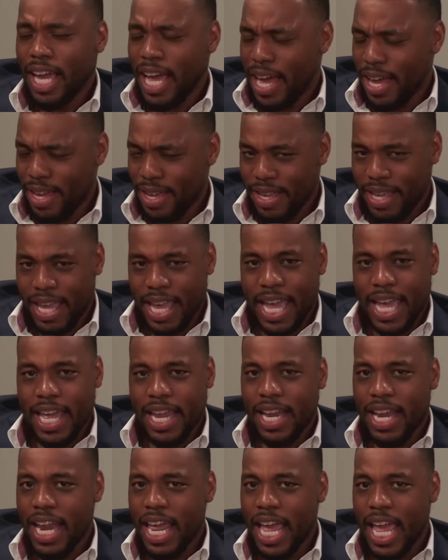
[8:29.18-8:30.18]
Yeah,
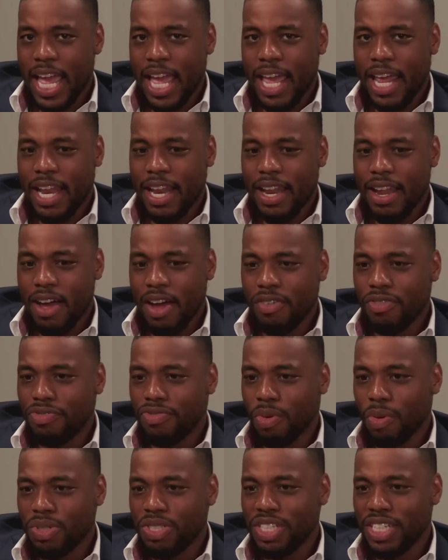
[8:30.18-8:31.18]
and
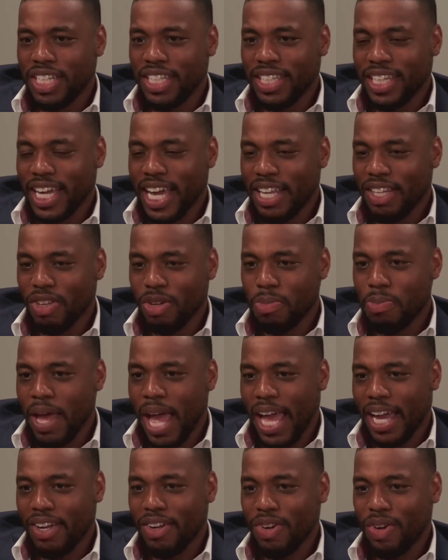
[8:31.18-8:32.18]
unfortunately, I look
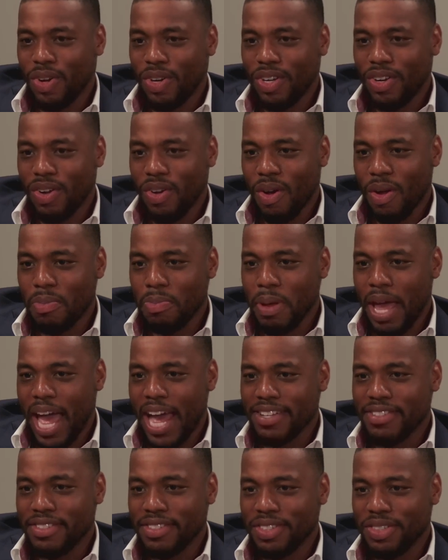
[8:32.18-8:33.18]
back on
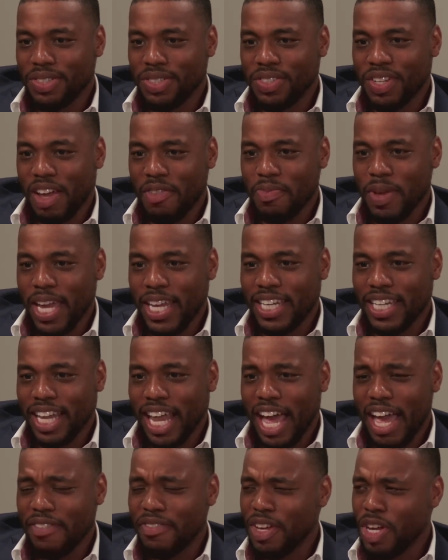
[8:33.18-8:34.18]
past decisions I've made in
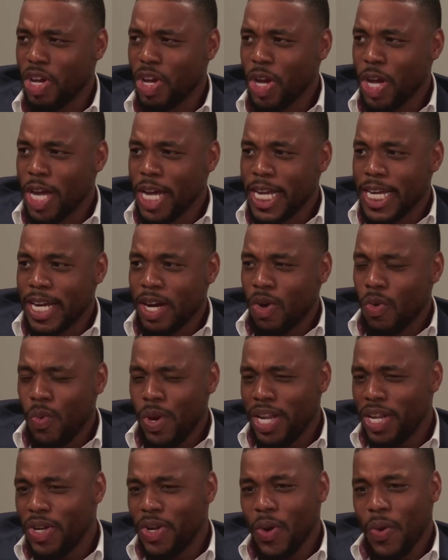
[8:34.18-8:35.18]
life.
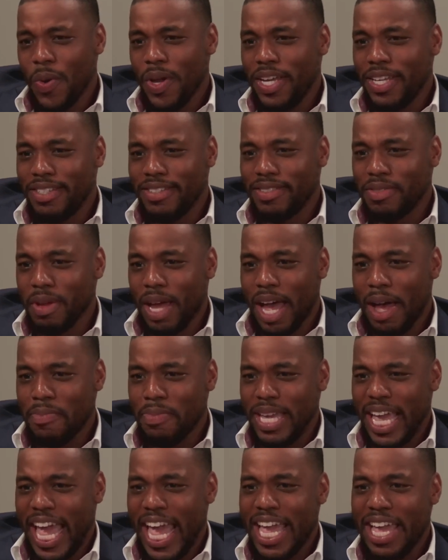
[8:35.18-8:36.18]
We didn't always
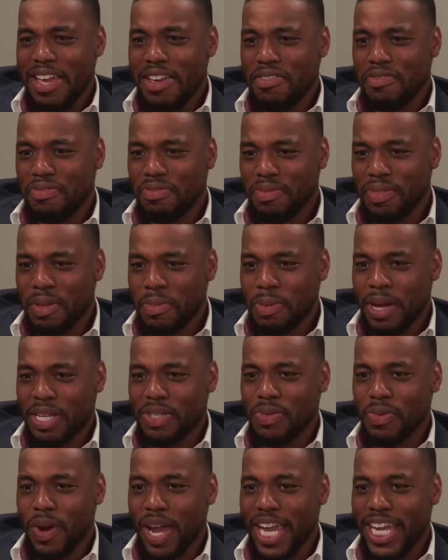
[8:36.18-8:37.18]
behave the
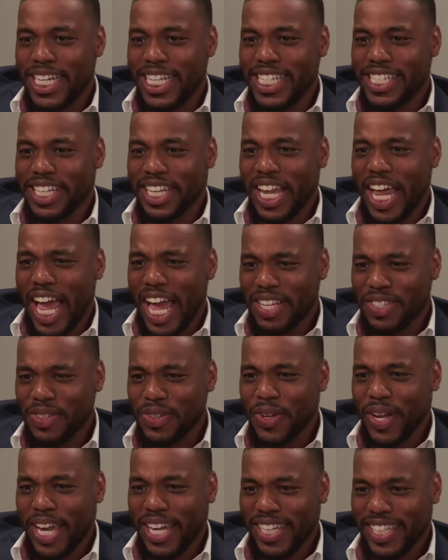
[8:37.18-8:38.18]
best way in his class,
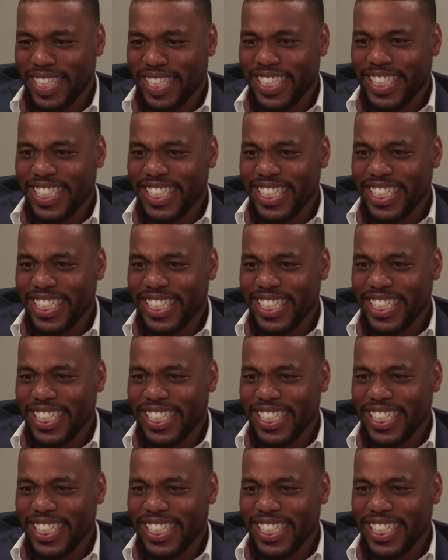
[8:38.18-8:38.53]
okay?